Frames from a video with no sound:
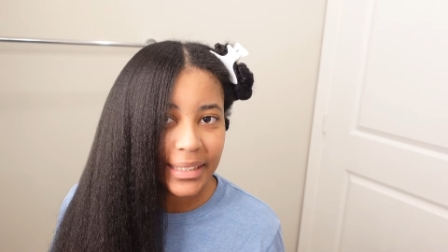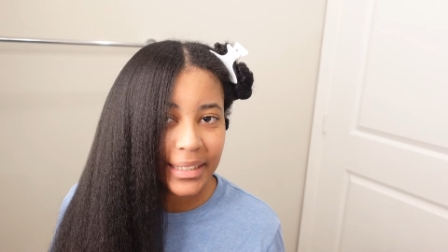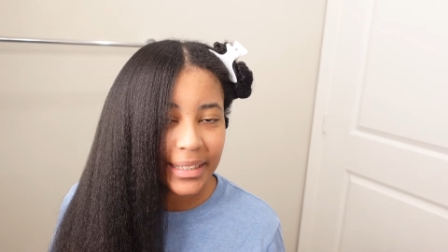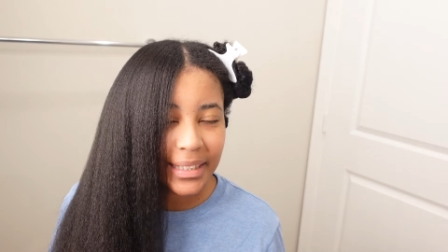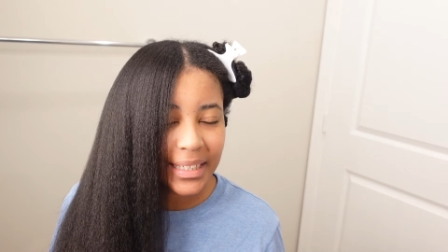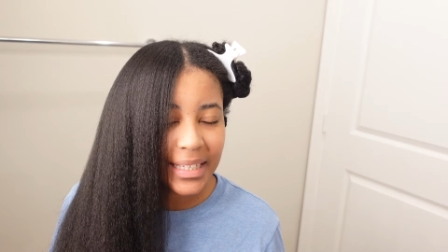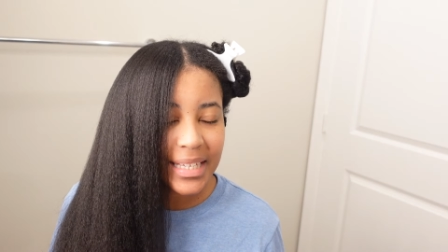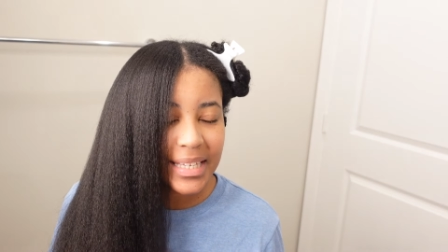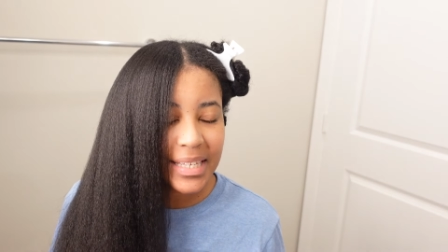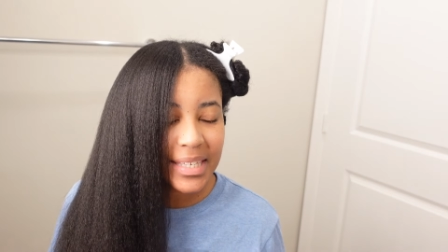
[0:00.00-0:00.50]

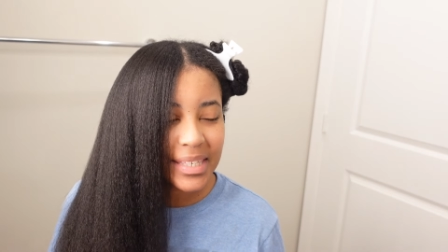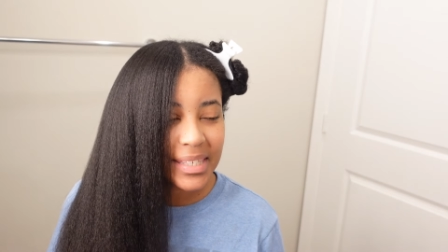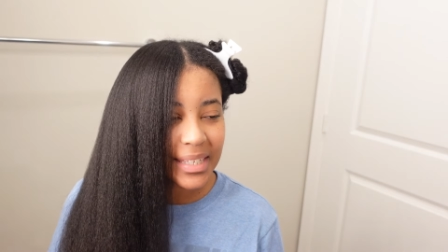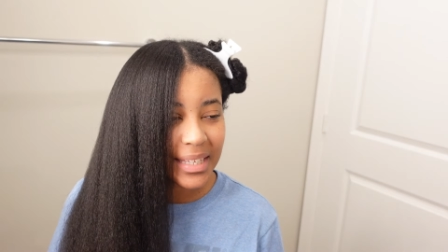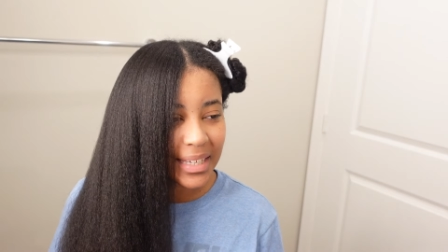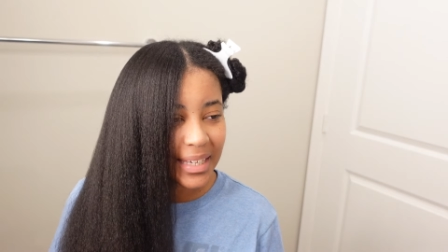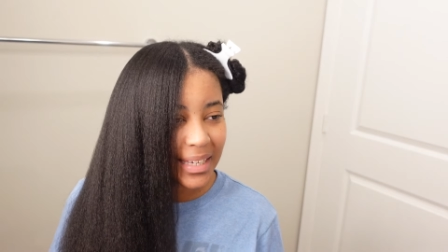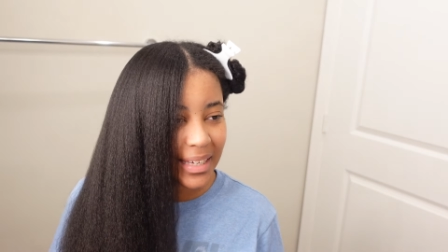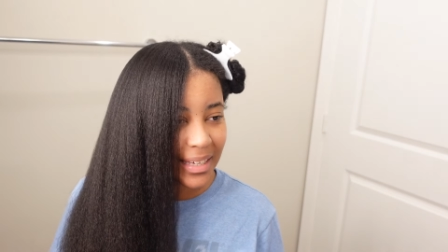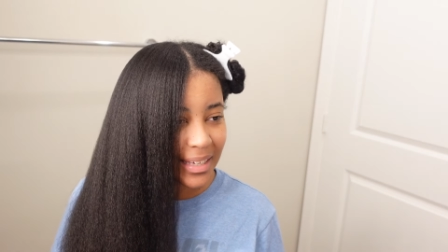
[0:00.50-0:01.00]
This
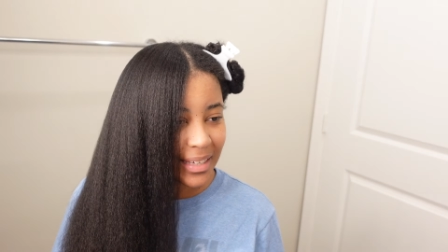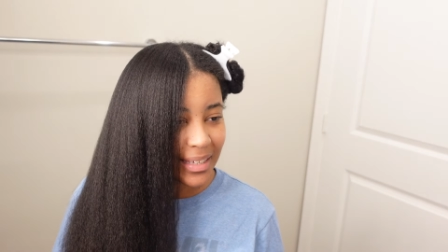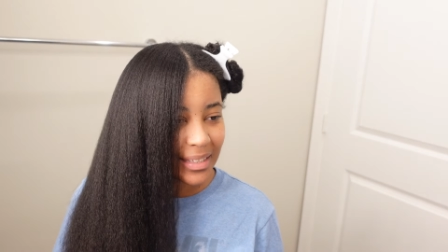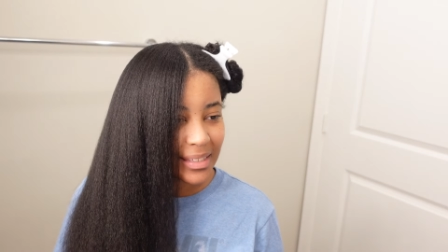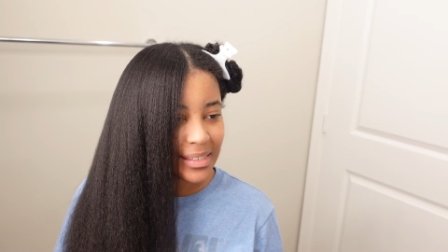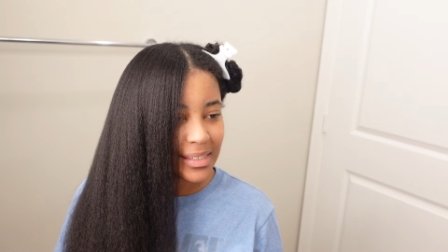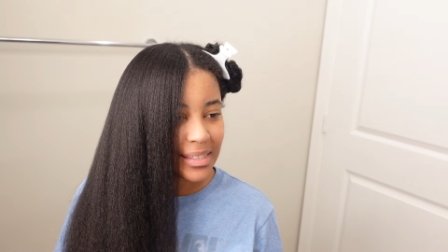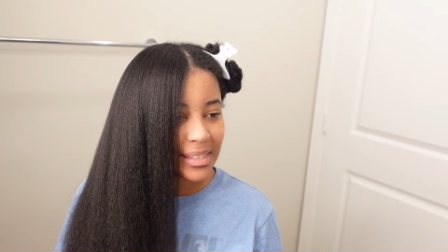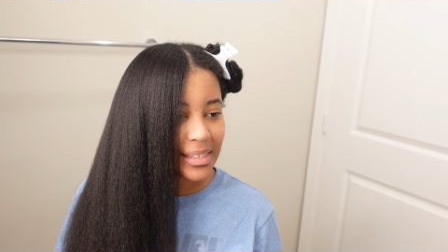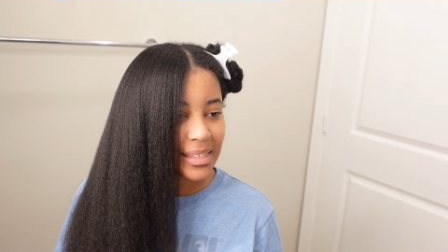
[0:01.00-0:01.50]

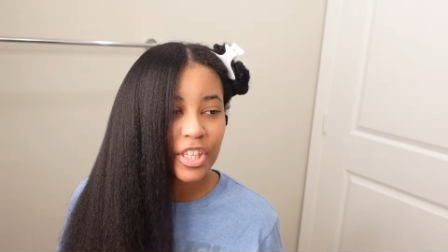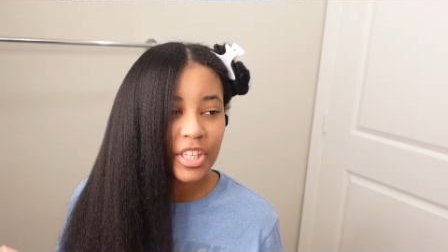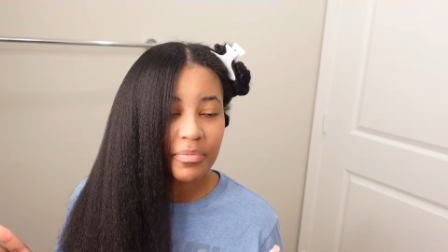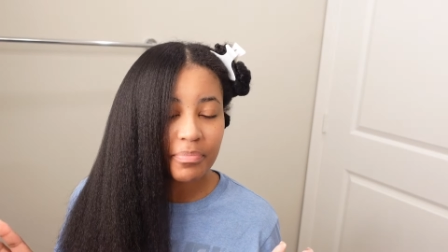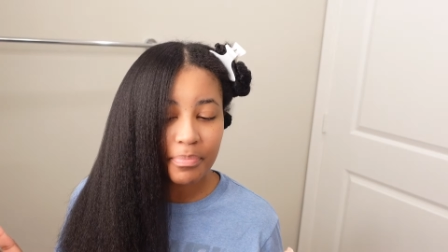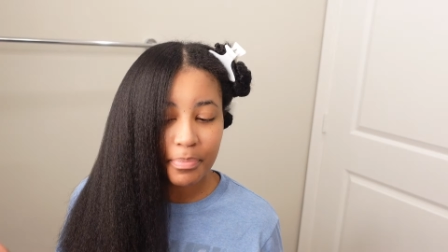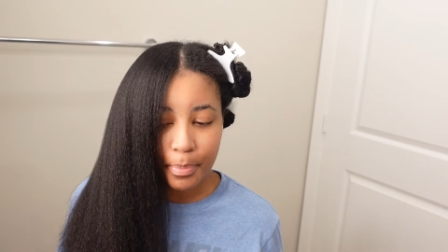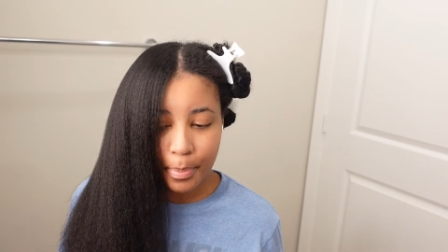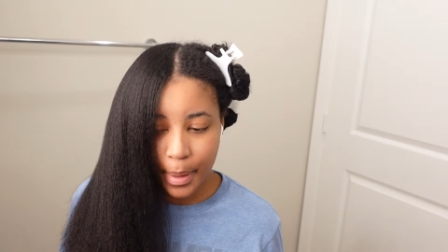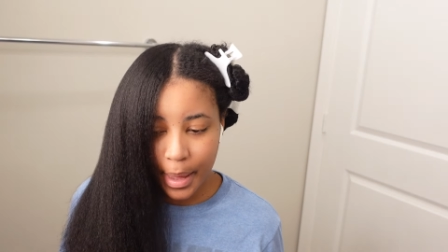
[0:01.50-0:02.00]
is the
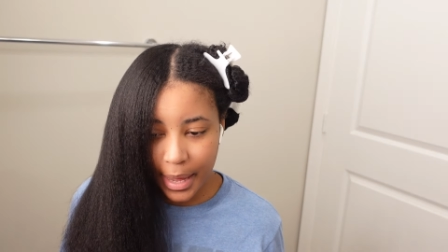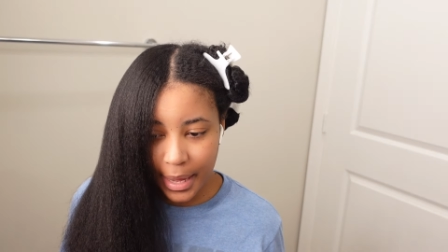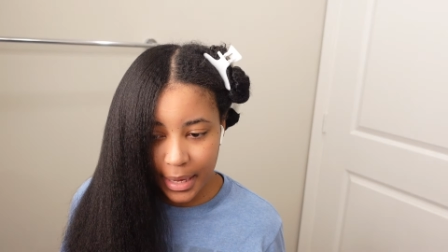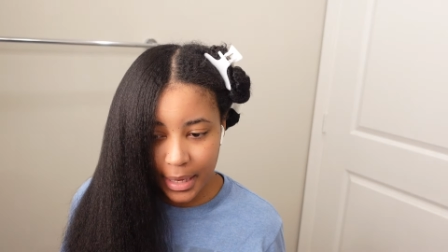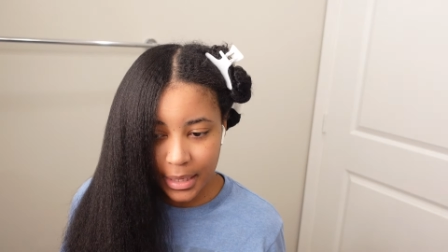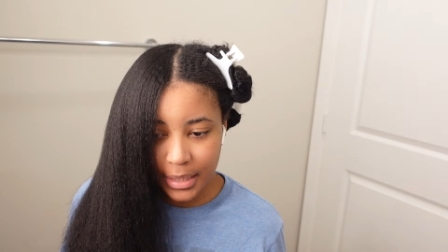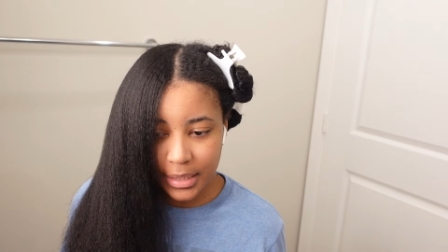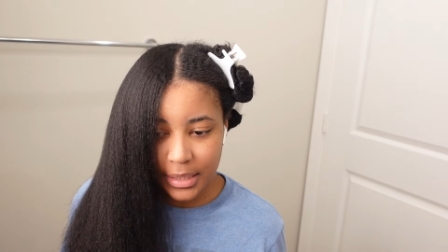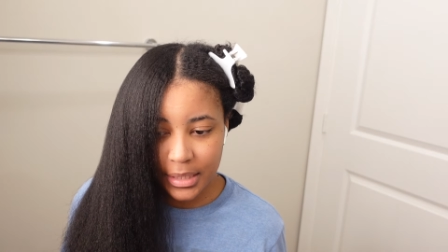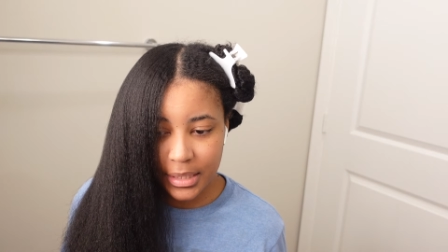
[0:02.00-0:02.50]

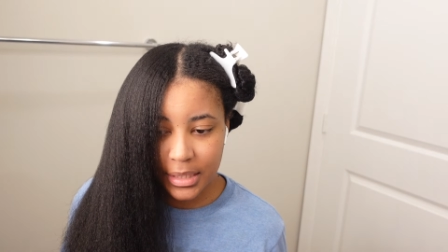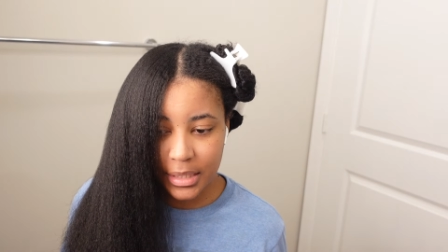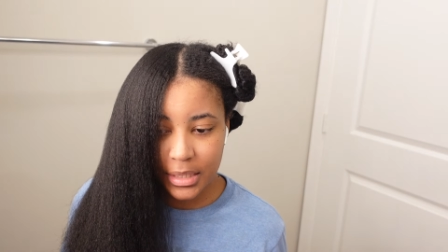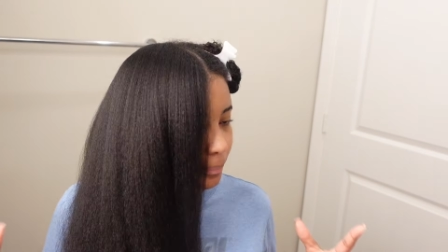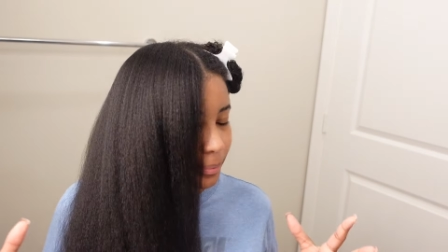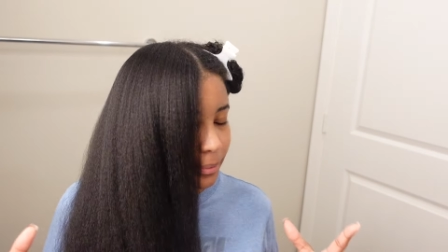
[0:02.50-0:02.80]
best